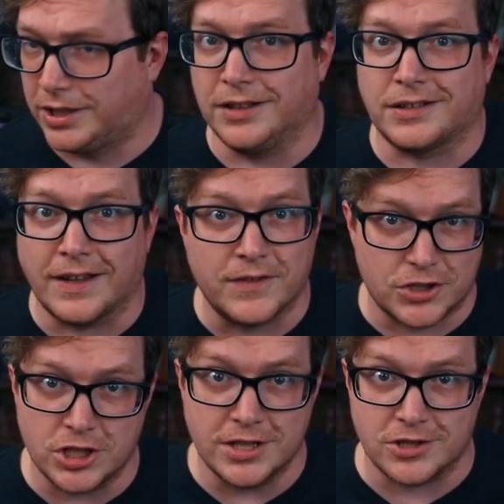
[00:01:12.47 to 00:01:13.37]
design the
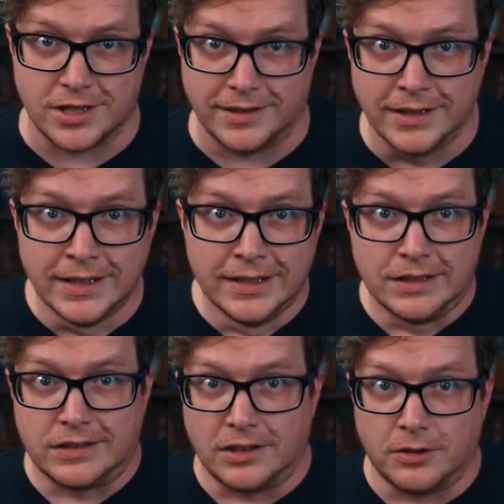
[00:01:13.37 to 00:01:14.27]
cheat sheet.
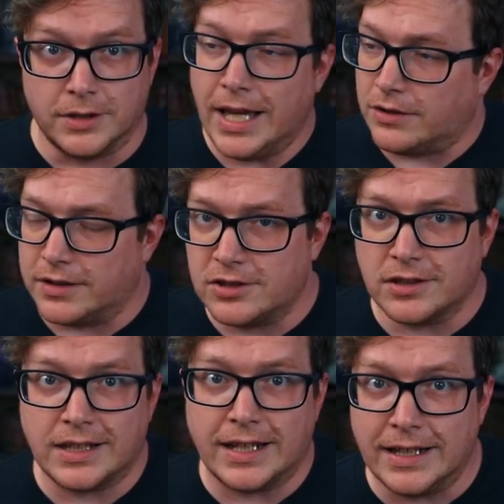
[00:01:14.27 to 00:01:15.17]
So yeah, let's
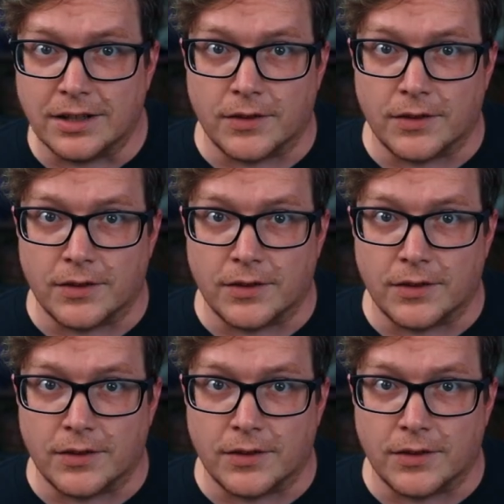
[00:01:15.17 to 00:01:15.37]
just get into